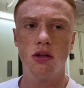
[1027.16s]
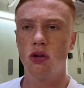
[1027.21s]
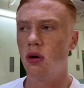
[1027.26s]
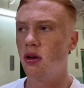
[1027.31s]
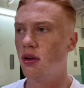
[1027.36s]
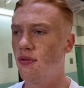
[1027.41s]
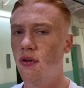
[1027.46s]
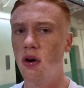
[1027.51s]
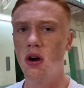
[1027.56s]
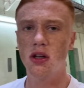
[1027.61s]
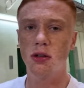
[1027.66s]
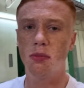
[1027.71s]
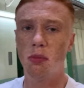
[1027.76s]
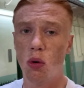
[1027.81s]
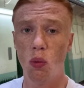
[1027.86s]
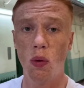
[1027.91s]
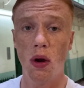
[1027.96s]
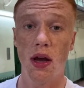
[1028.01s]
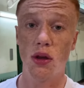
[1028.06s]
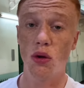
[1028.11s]
so as far as I'm
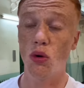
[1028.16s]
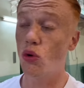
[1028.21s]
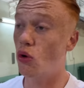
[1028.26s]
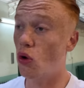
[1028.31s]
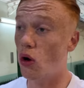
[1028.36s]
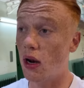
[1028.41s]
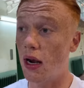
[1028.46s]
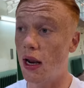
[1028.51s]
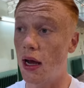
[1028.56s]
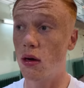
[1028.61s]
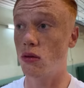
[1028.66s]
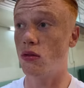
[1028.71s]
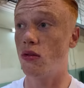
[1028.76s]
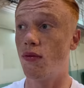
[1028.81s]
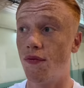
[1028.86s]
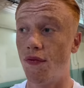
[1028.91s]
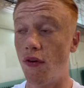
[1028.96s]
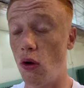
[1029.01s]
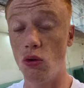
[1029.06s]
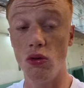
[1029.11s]
aware, you're not allowed
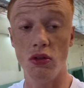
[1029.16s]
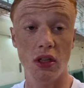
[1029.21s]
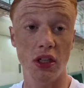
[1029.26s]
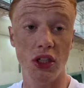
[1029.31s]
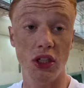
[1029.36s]
phones in